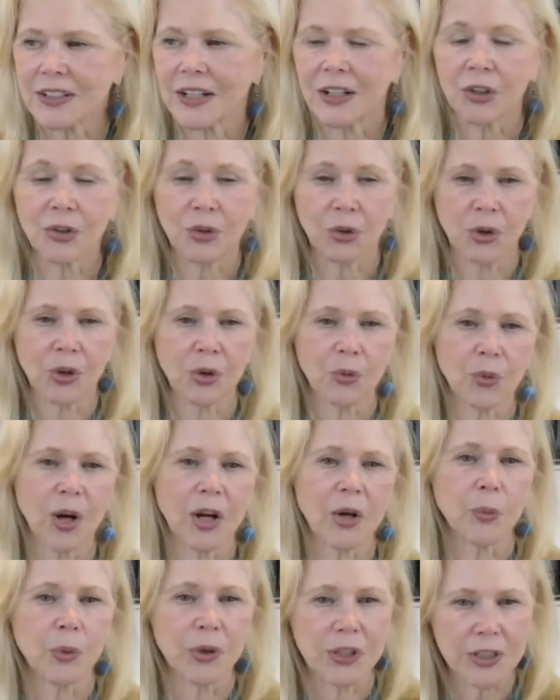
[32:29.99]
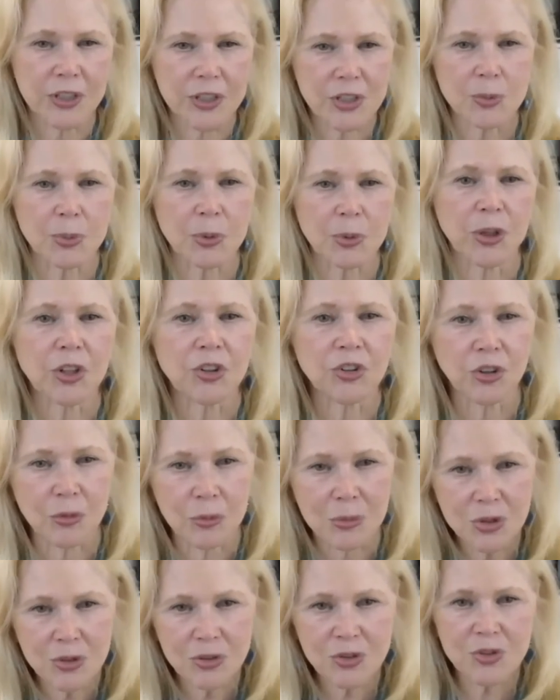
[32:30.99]
I can only write when inspiration
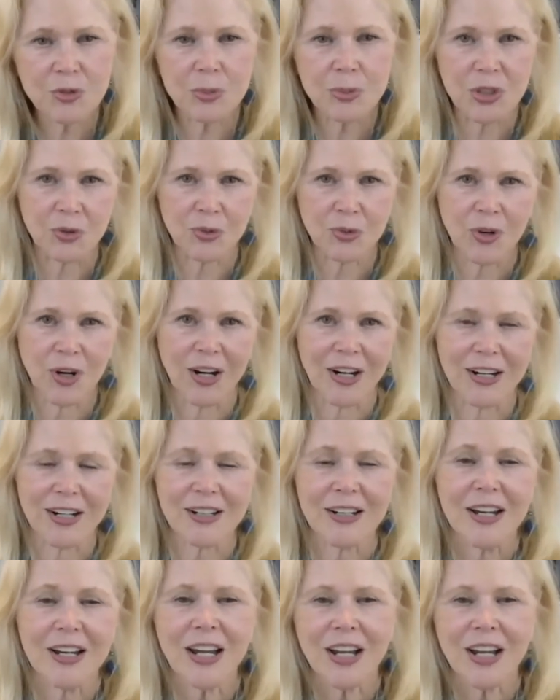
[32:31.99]
moves me to write.